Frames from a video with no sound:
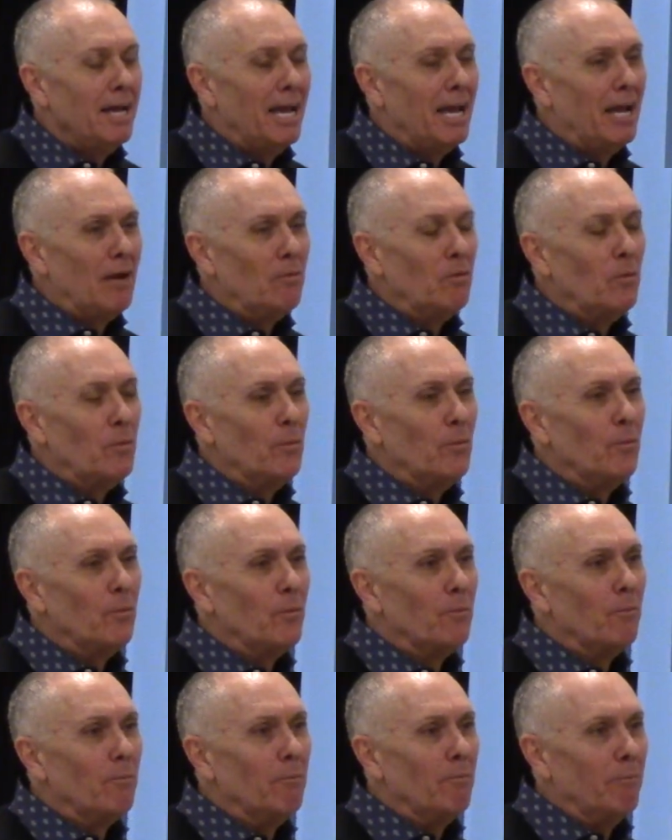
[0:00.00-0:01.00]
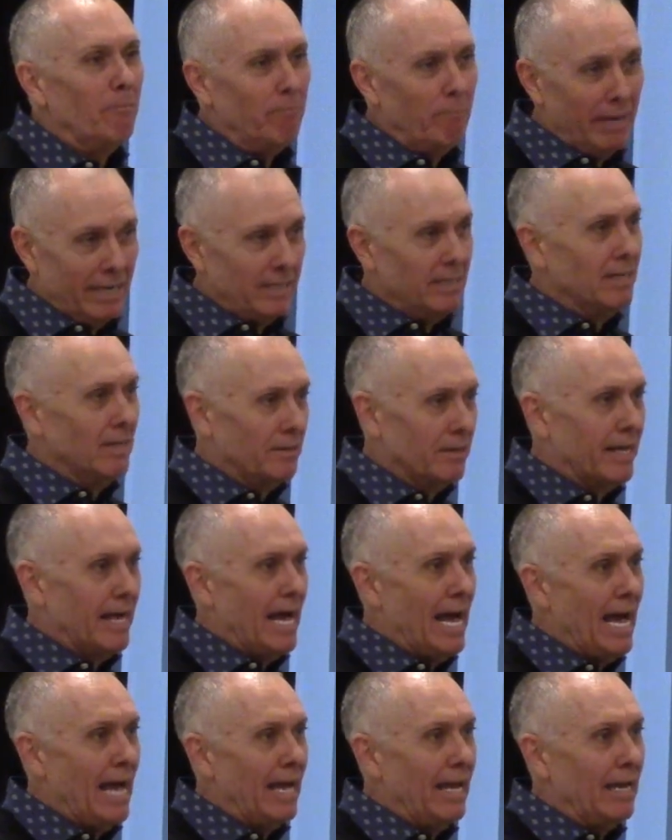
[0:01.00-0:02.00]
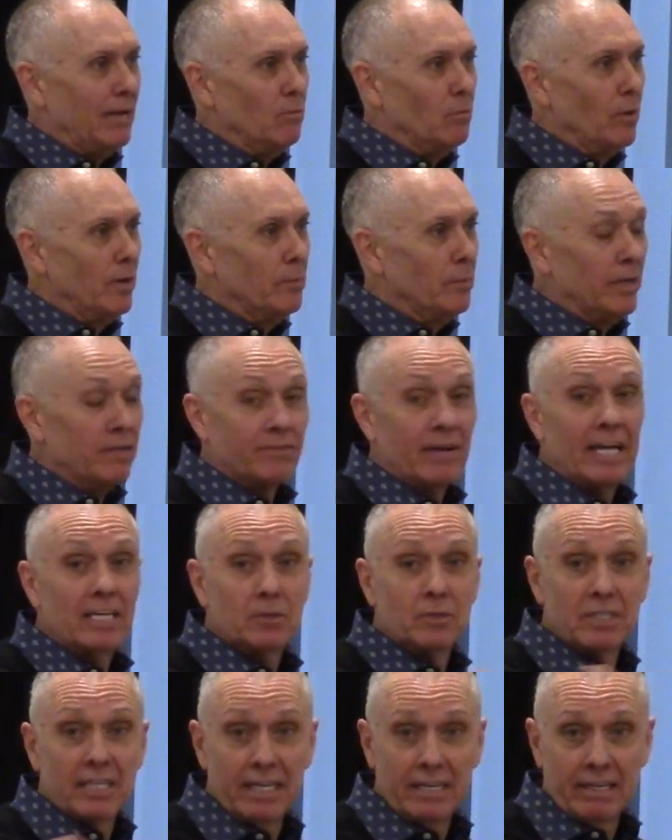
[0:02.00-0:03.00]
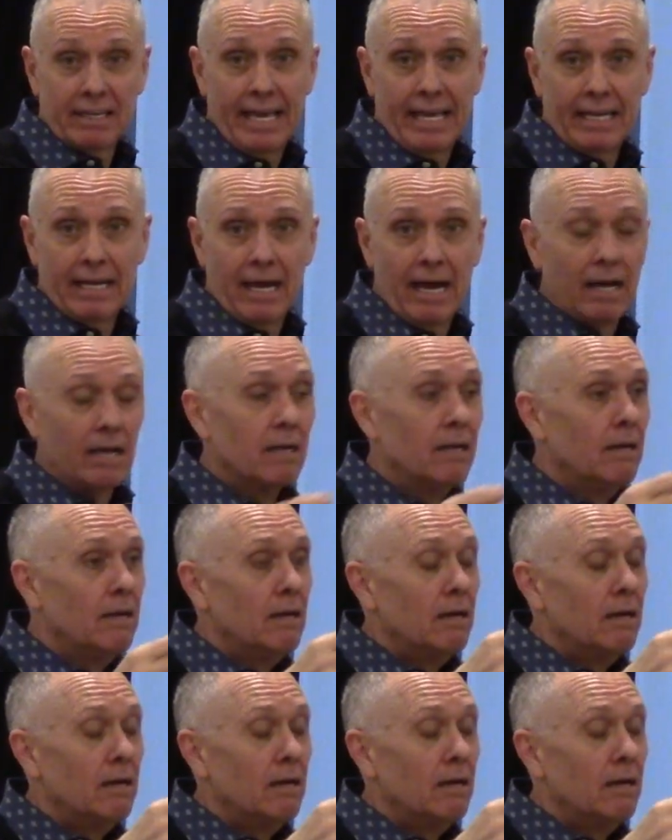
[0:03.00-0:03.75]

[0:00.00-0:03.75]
It will be another guy, and we, in fact, it was Kenneth Acon.